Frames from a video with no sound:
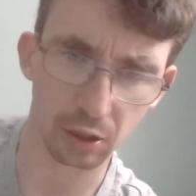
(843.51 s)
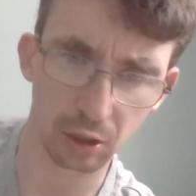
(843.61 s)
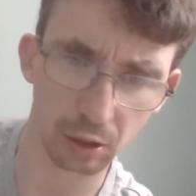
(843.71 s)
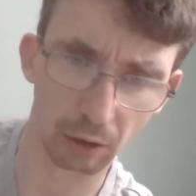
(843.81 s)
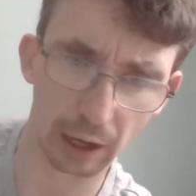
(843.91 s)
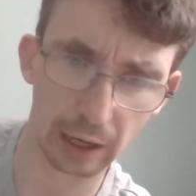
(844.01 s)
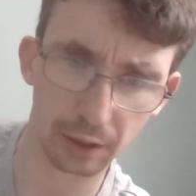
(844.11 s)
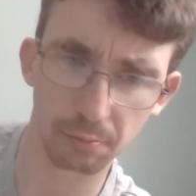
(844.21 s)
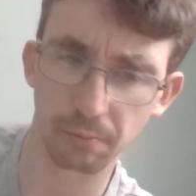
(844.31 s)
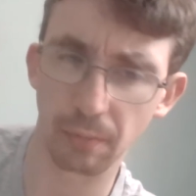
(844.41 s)
you to
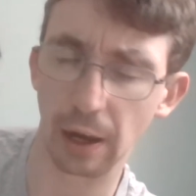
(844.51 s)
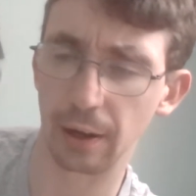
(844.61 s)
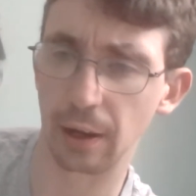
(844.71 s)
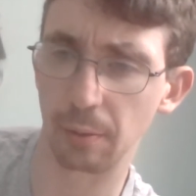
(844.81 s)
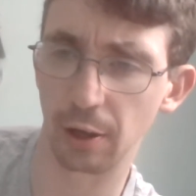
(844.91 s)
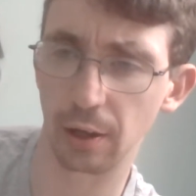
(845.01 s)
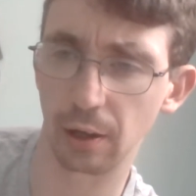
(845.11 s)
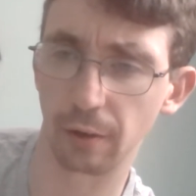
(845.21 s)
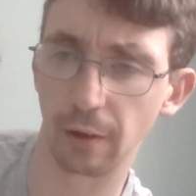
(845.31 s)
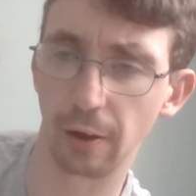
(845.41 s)
Adam and Emily
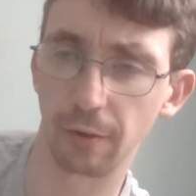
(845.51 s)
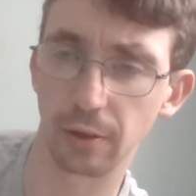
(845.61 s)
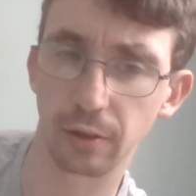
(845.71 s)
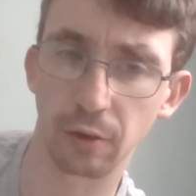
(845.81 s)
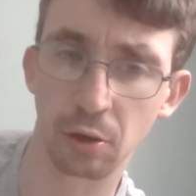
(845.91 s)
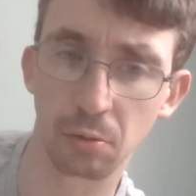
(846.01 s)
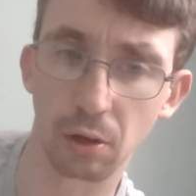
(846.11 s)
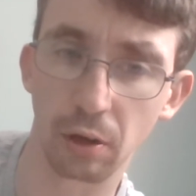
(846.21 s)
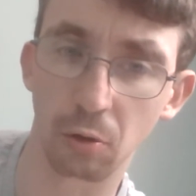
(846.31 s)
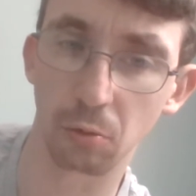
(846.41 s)
of Airfix
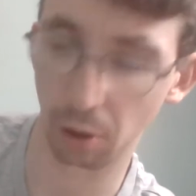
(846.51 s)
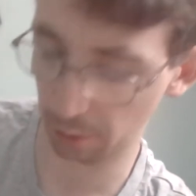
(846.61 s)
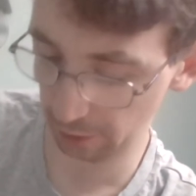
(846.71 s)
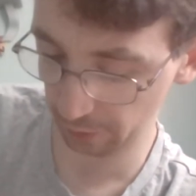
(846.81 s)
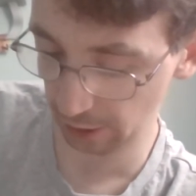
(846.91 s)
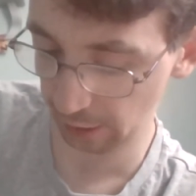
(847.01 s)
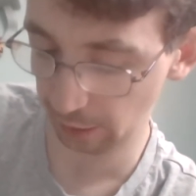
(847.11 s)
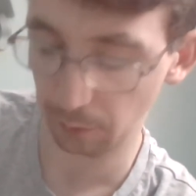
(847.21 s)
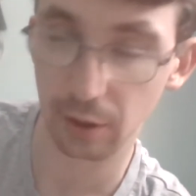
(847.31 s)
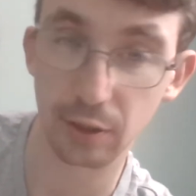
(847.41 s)
and Hobby Hobbies for
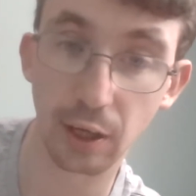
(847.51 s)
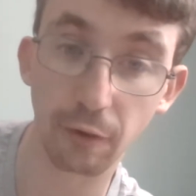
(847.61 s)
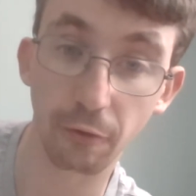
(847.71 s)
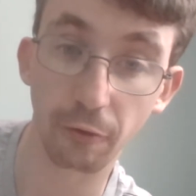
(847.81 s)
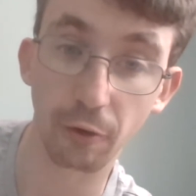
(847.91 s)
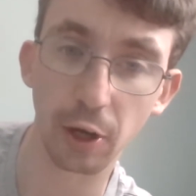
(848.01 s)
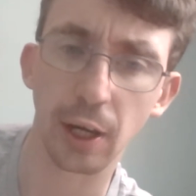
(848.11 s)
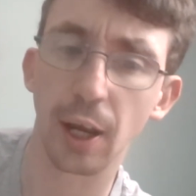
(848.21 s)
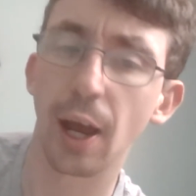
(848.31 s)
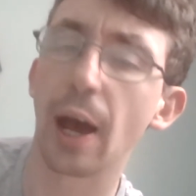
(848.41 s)
sending me this kit for free.
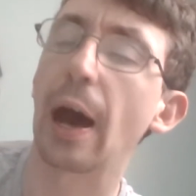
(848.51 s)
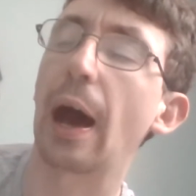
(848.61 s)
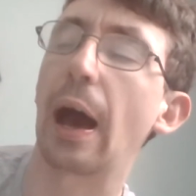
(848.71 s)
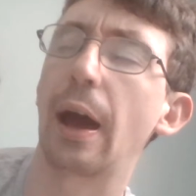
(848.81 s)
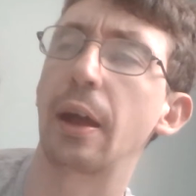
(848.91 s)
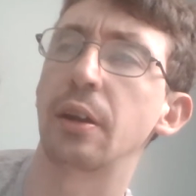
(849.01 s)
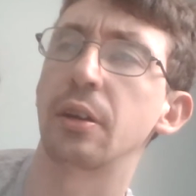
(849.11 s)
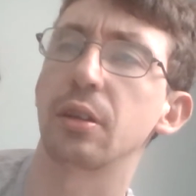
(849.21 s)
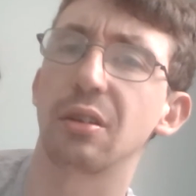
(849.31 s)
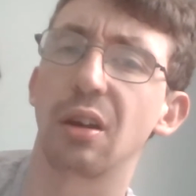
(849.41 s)

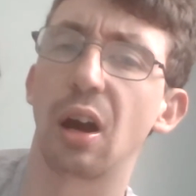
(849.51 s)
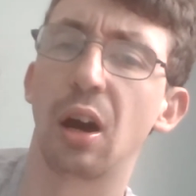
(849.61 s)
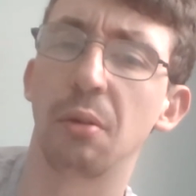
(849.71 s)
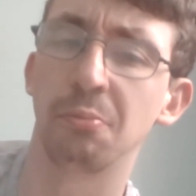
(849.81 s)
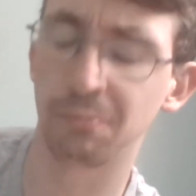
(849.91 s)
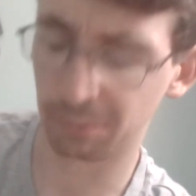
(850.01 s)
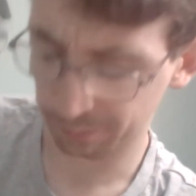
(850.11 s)
And but